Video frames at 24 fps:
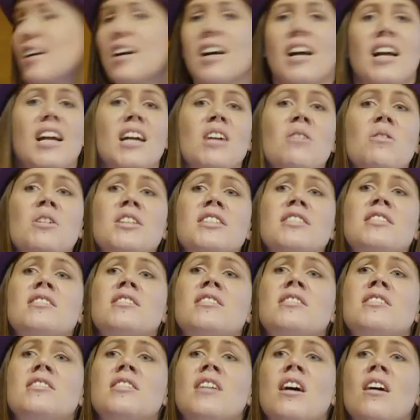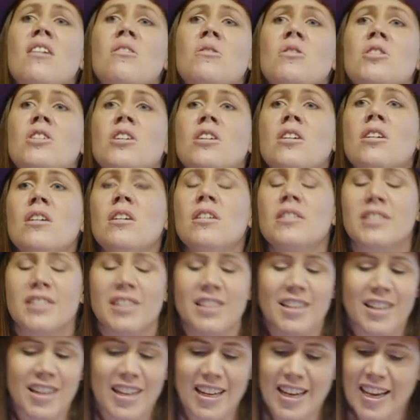It was so good.
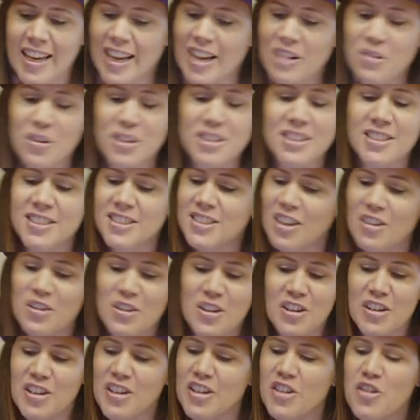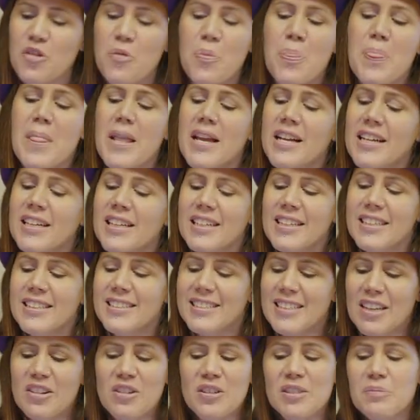It was so good.
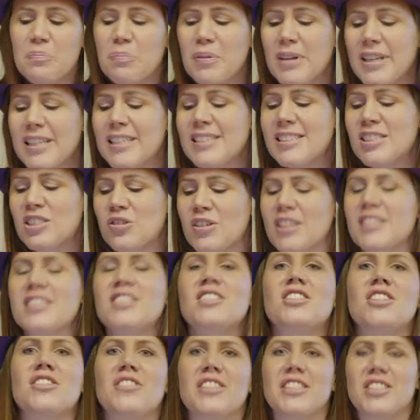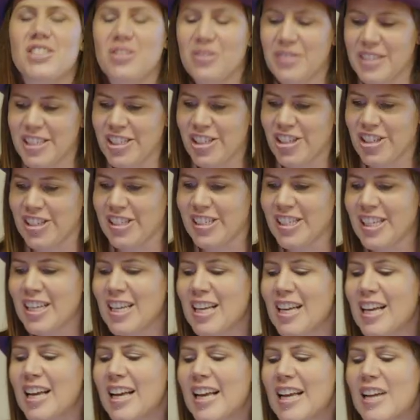So please trust your intuition.
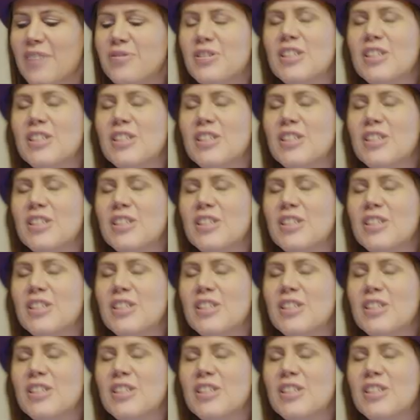If the